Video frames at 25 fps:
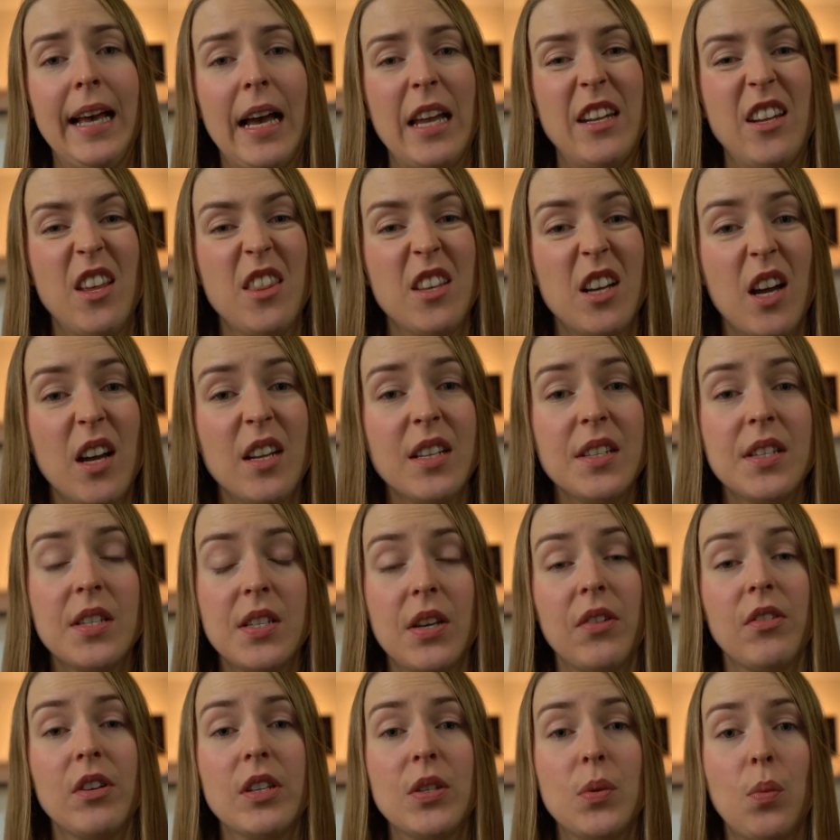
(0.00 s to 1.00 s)
Another kind of
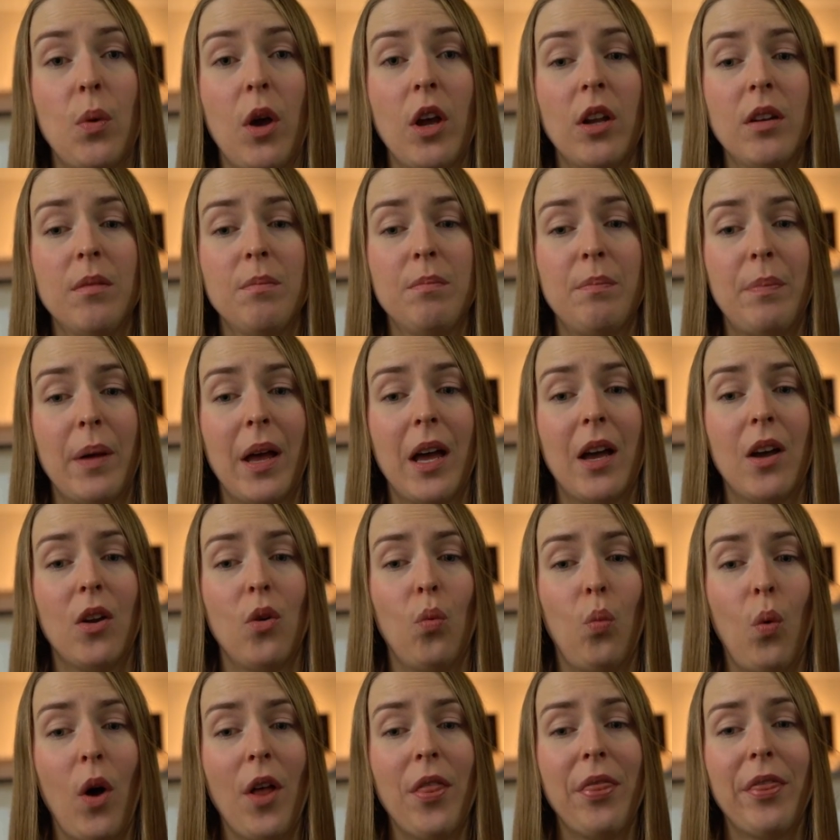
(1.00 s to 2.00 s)
serious one,
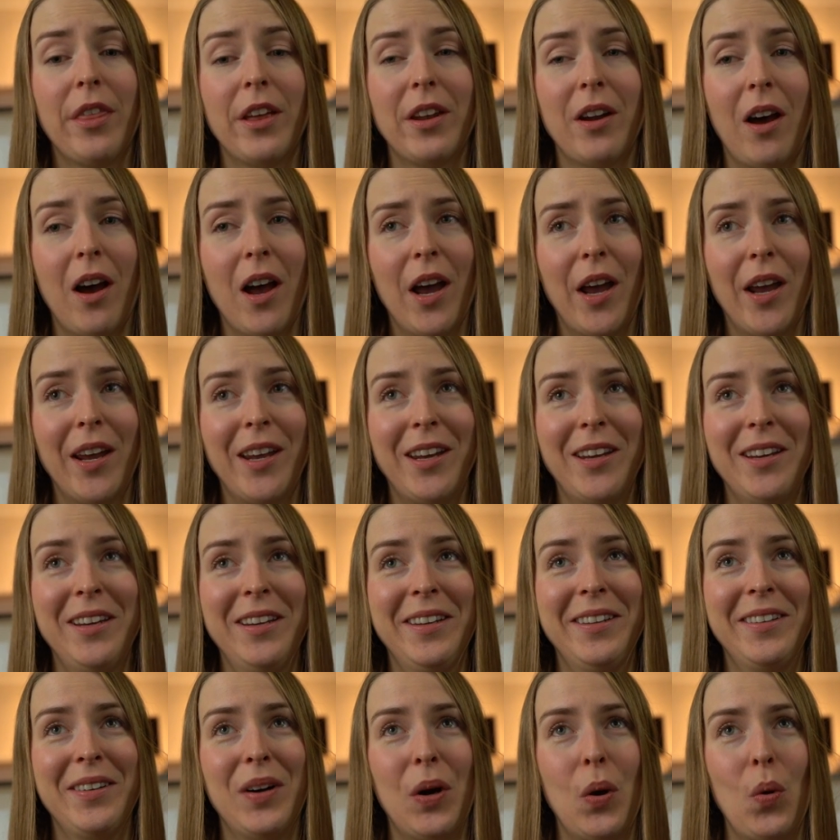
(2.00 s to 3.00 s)
but one that I
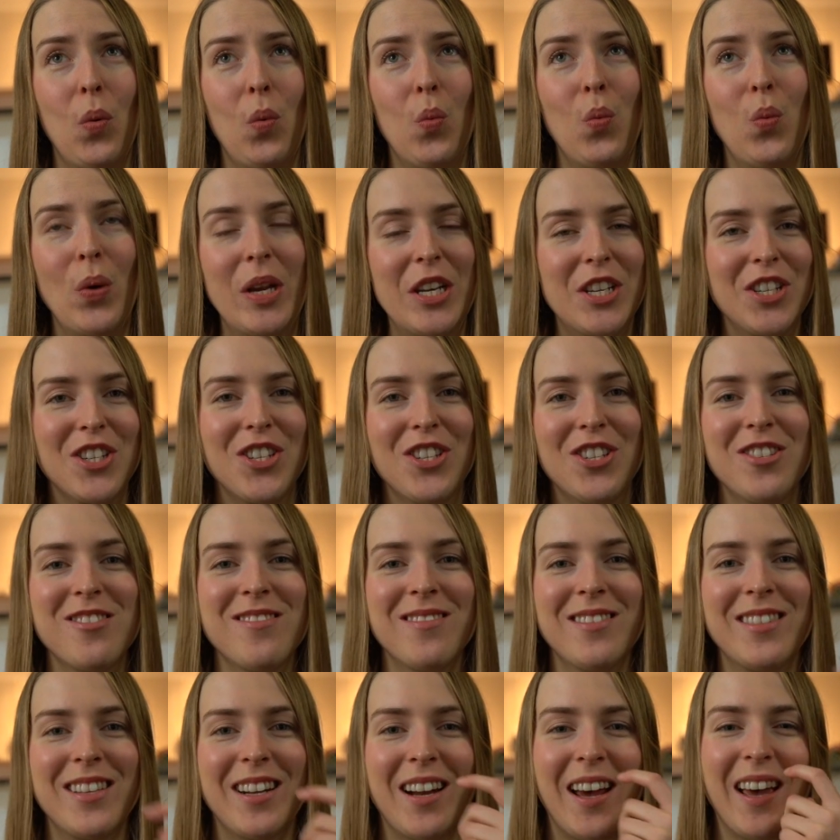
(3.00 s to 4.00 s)
wish
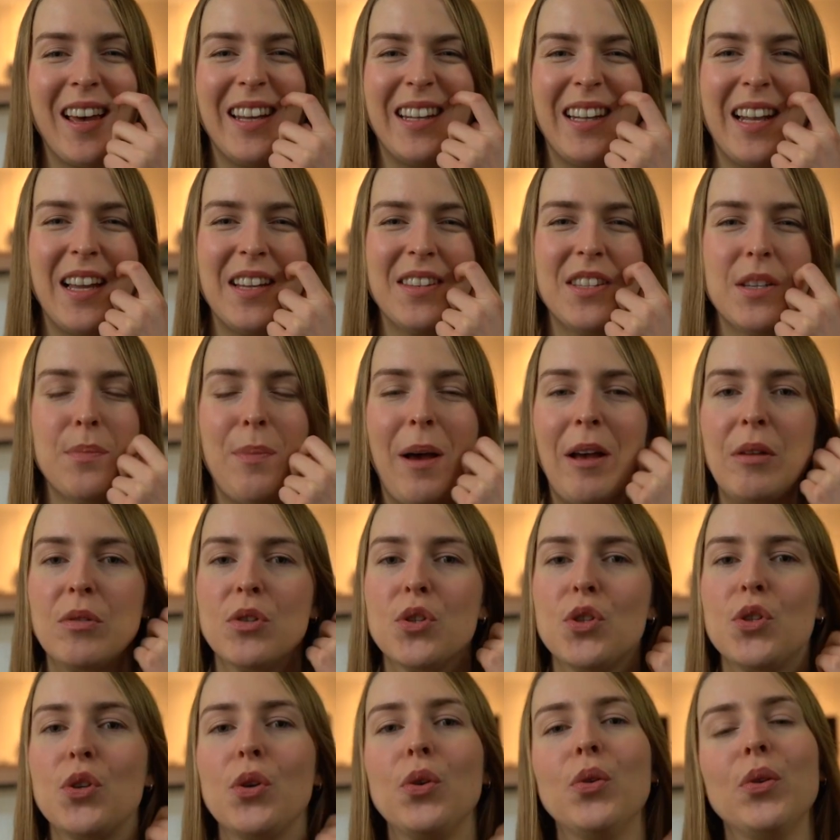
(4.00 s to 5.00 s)
that I had learnt about
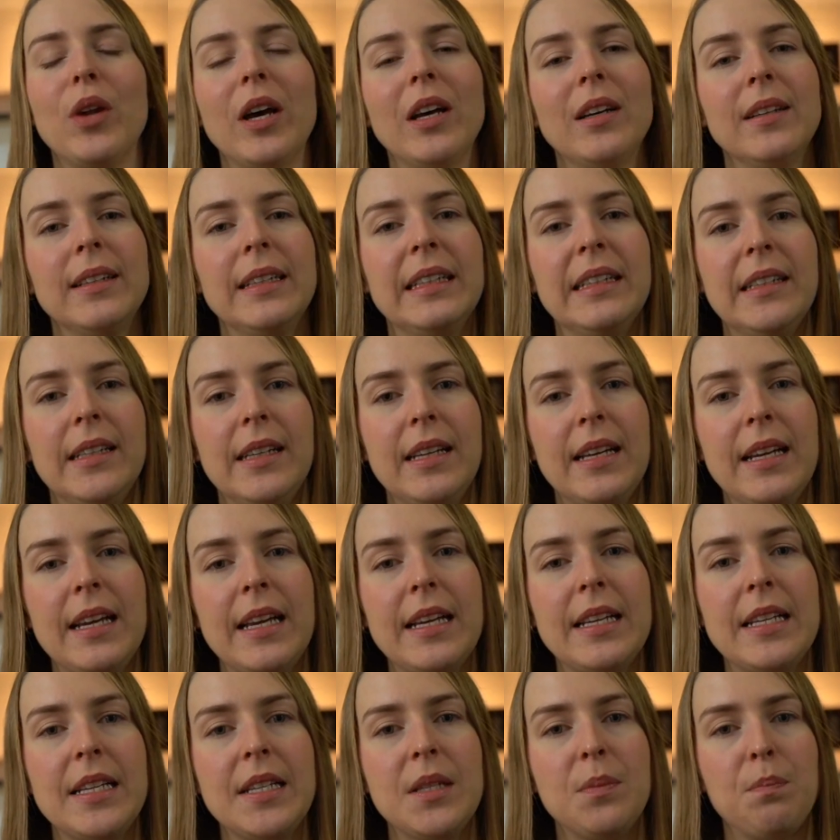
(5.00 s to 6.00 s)
sooner,
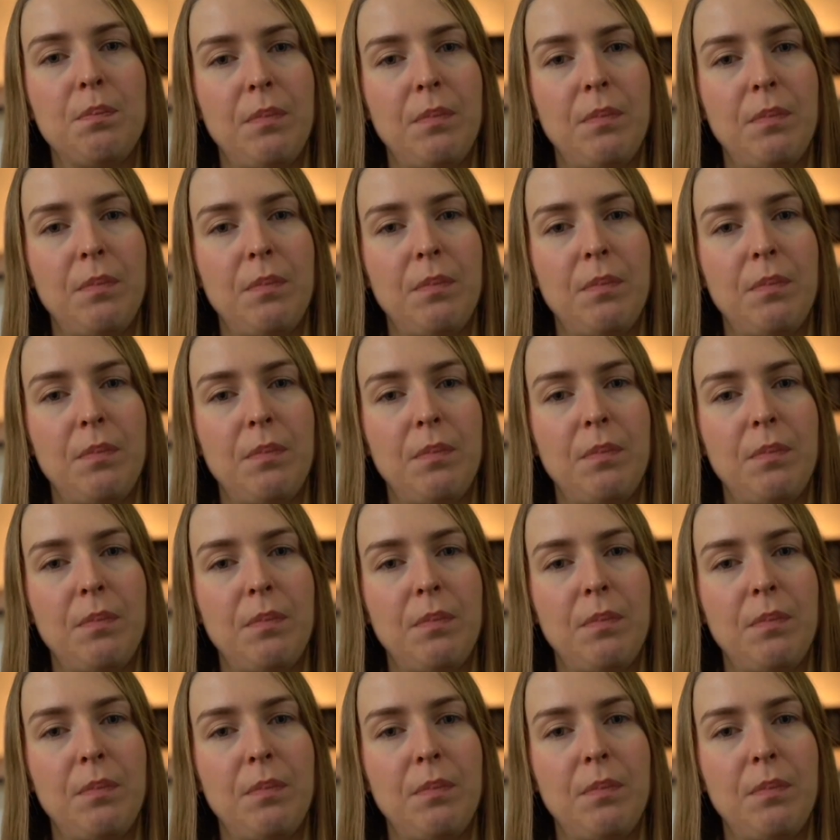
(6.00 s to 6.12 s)
is